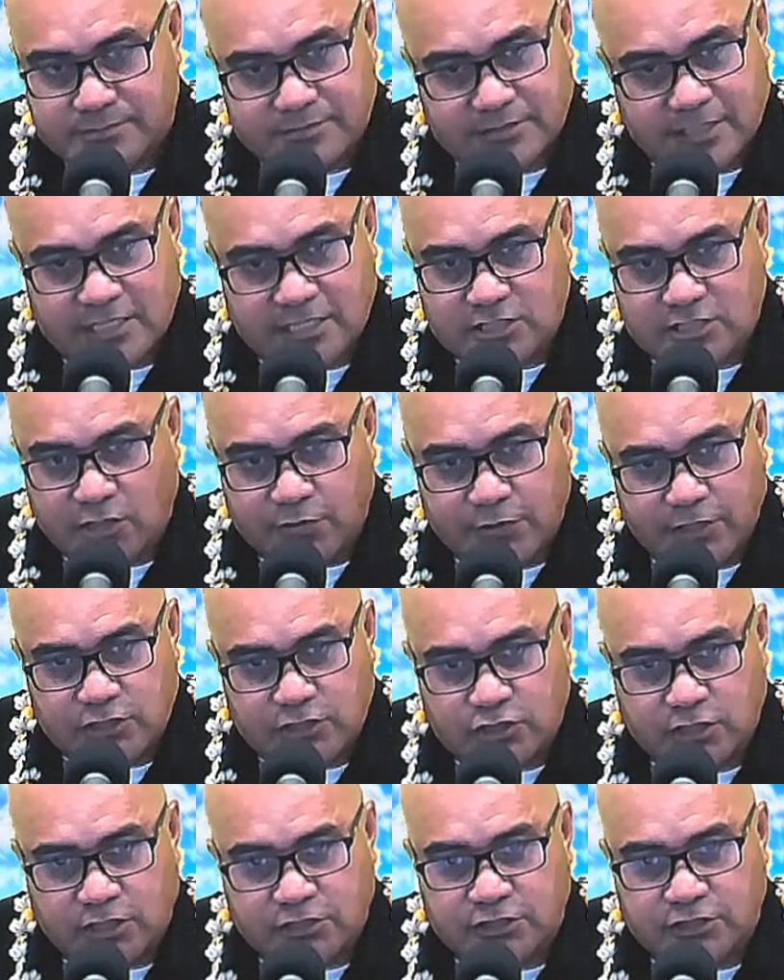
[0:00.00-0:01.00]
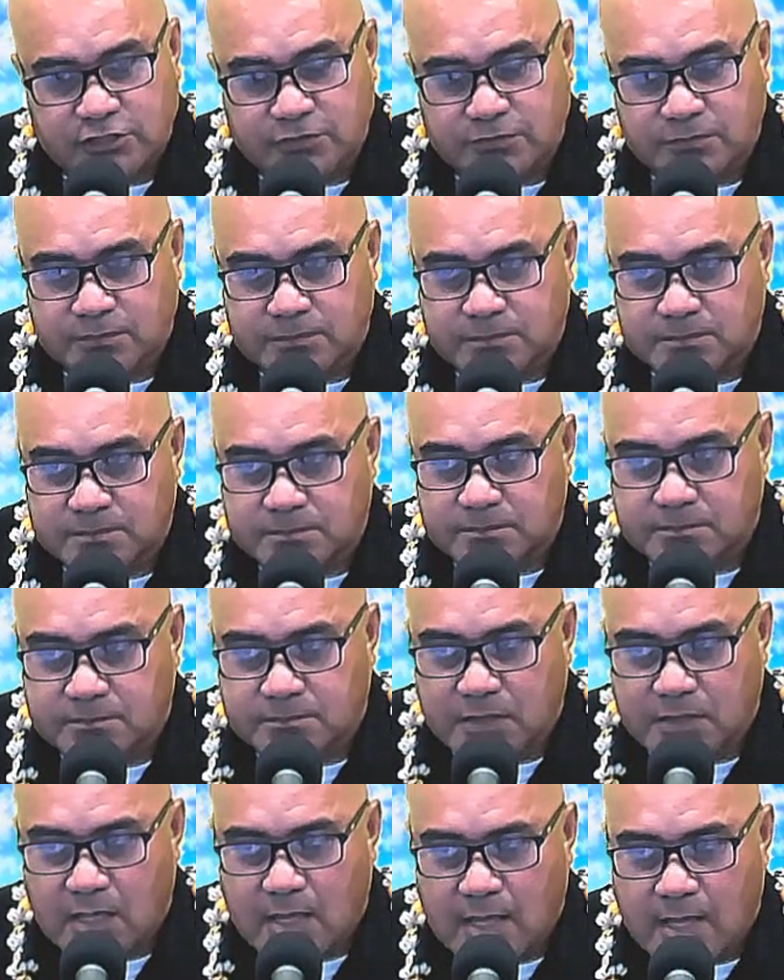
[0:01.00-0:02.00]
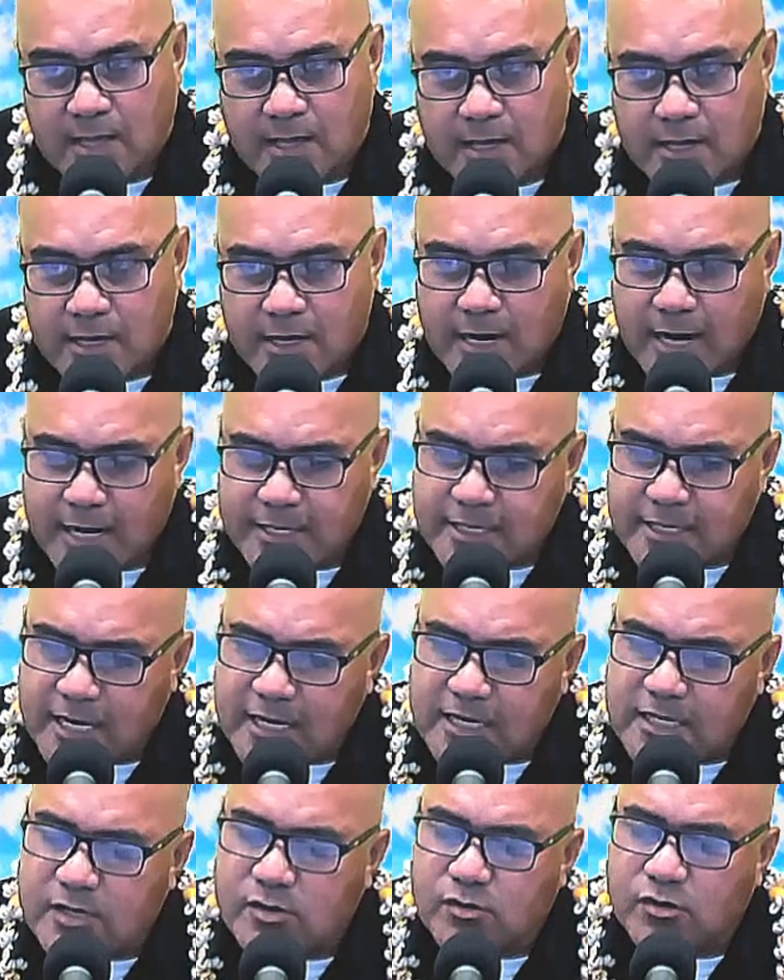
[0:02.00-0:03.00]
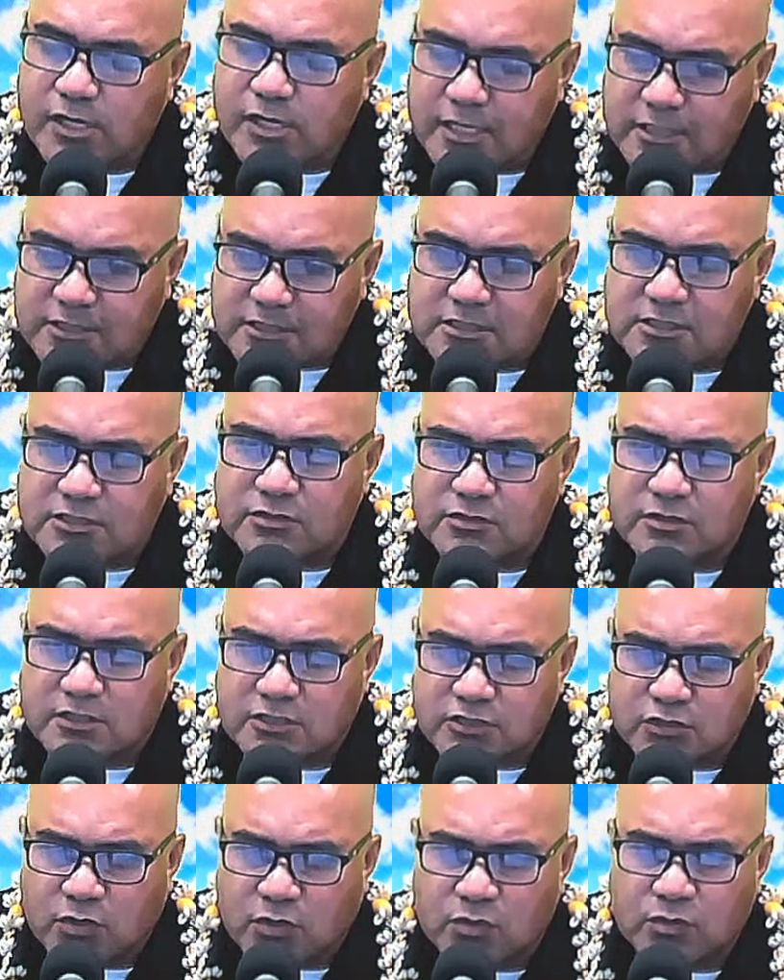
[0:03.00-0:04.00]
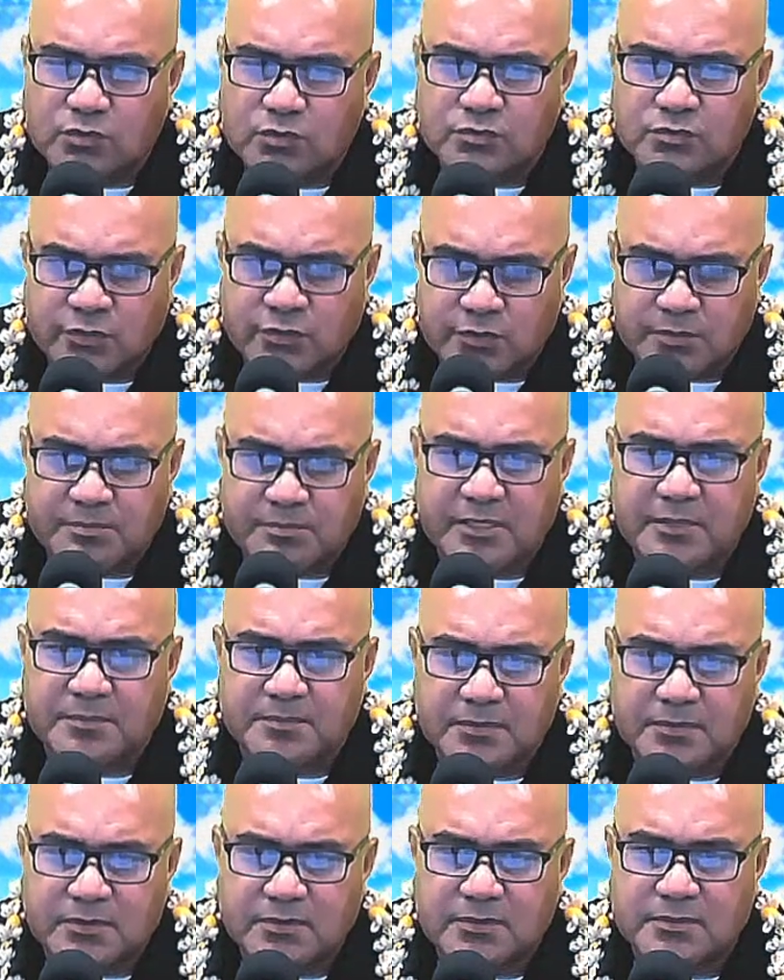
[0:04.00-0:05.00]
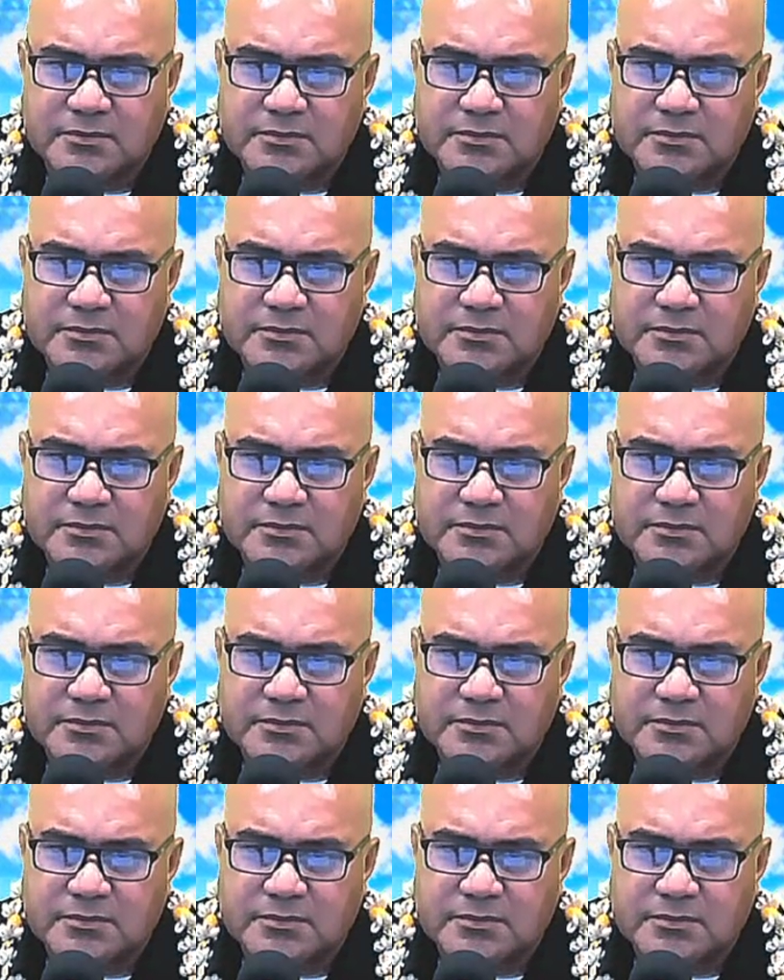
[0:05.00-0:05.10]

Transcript: That's how they judge you. And then you listen to the tone of the people.